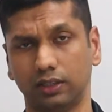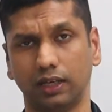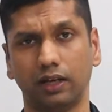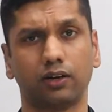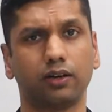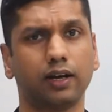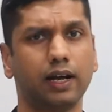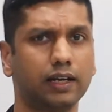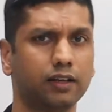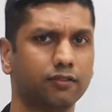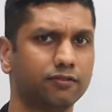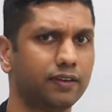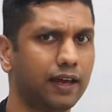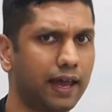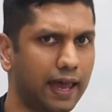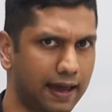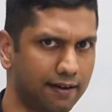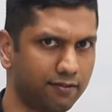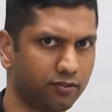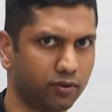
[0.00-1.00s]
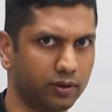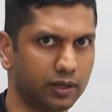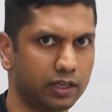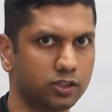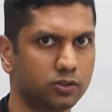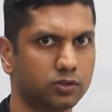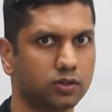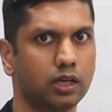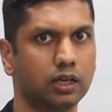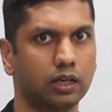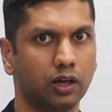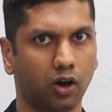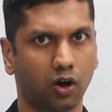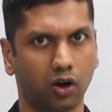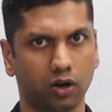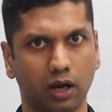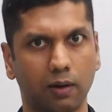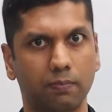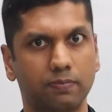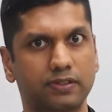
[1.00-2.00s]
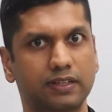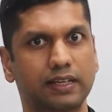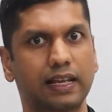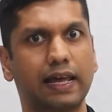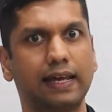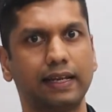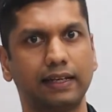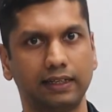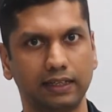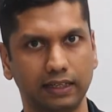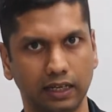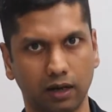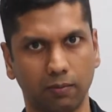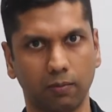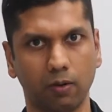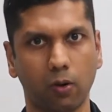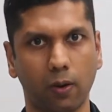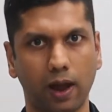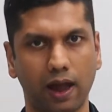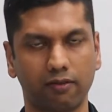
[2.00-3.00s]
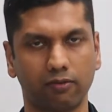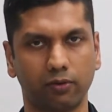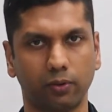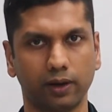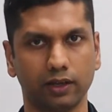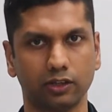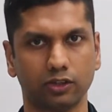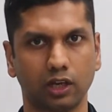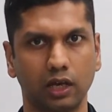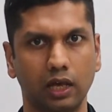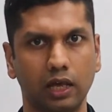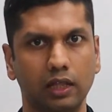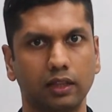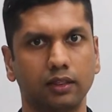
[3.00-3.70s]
They are kind of average or up slightly above average.